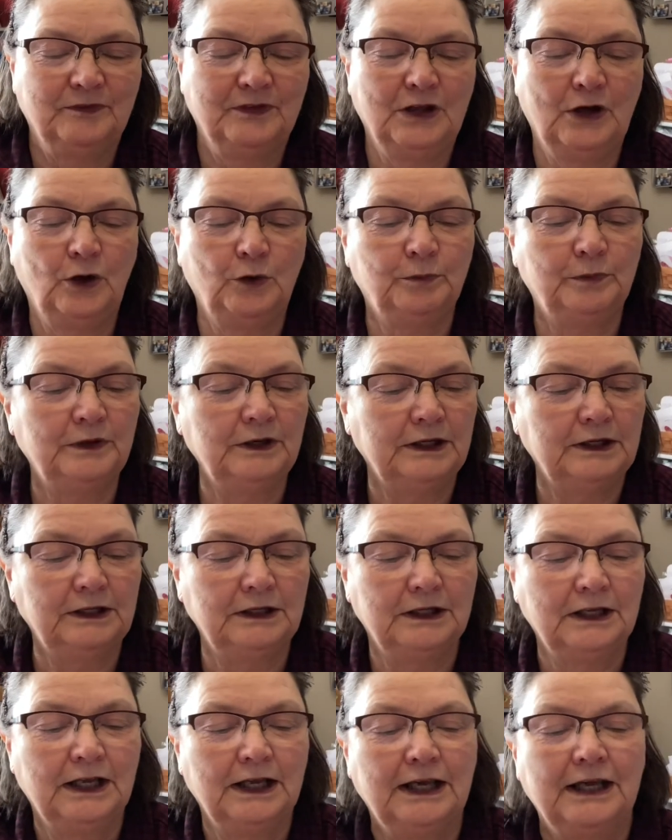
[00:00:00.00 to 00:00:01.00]
Open it.
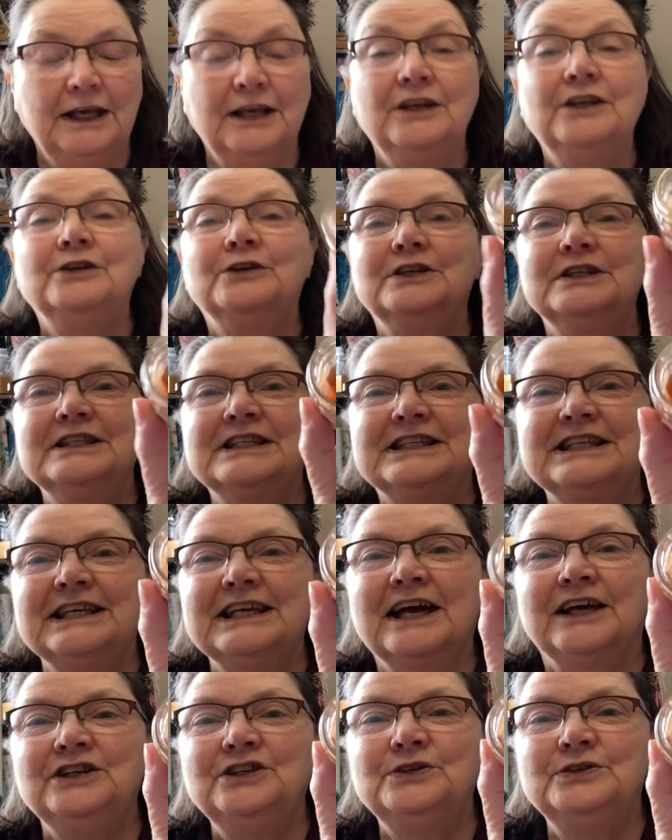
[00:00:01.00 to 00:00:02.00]
You can see
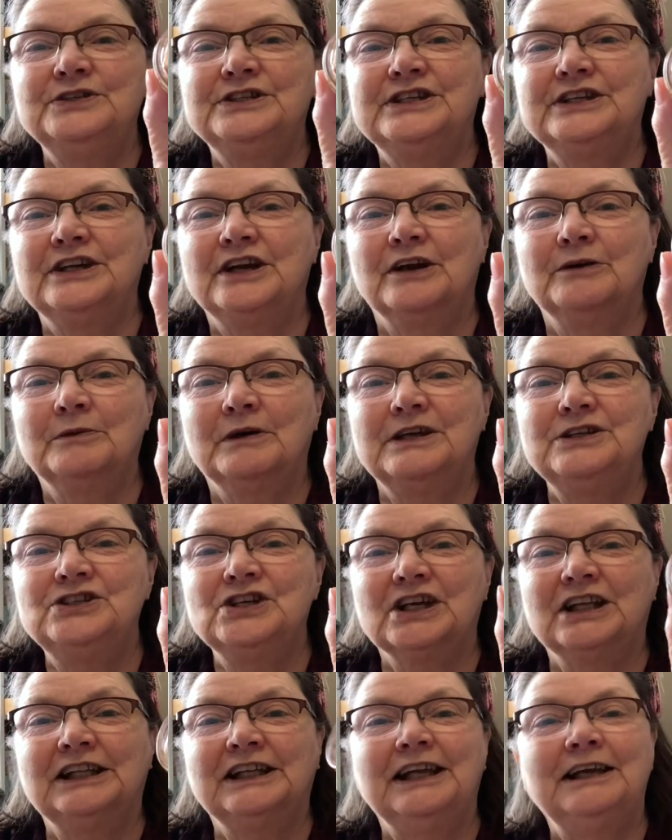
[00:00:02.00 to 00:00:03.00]
I used it on my
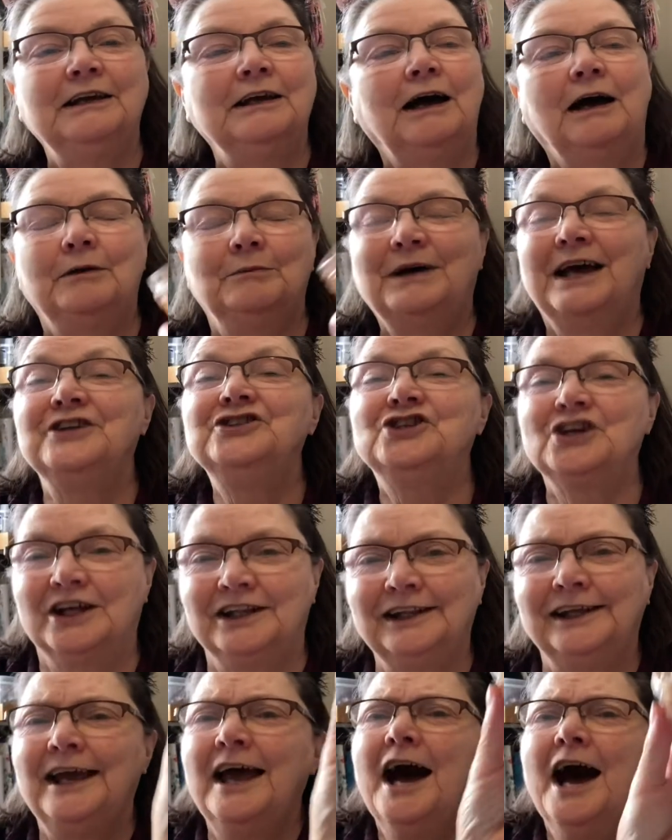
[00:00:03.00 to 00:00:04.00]
jelly, on my
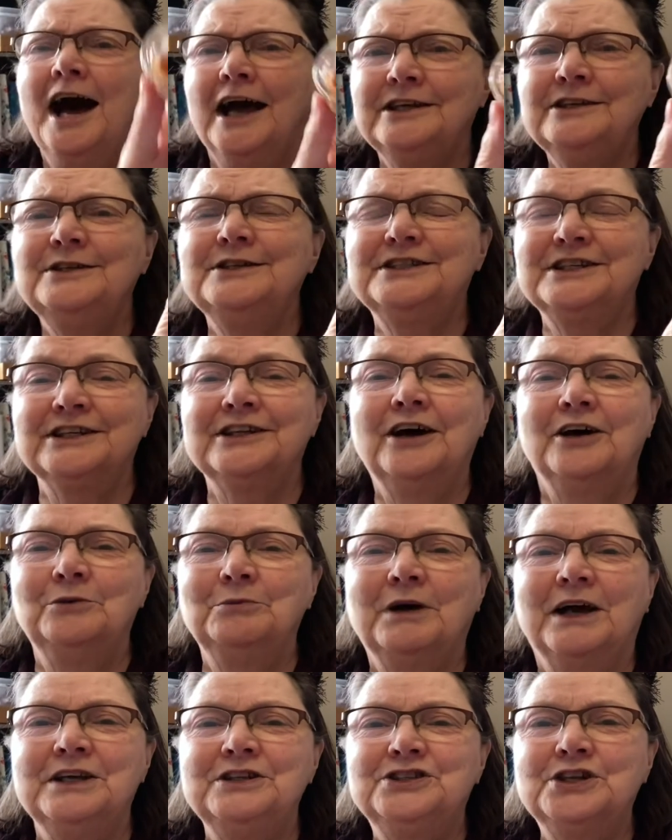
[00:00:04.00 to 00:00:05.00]
jelly. I used it on
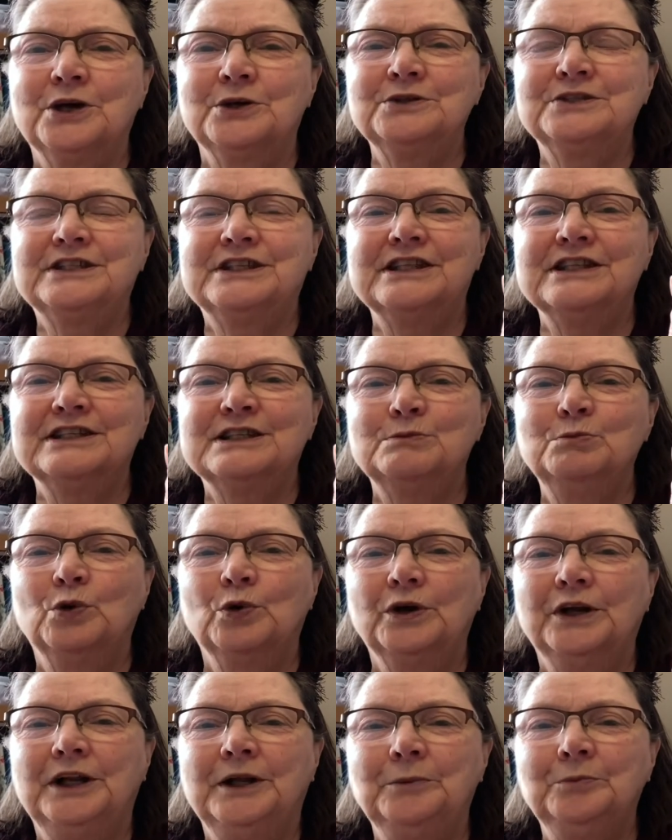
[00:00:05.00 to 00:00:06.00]
my toast this
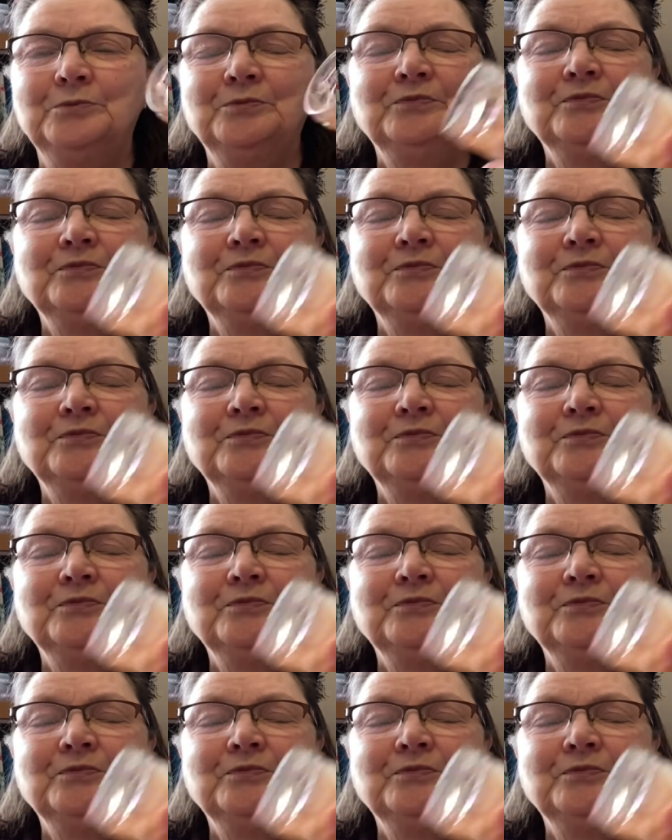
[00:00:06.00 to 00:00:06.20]
morning.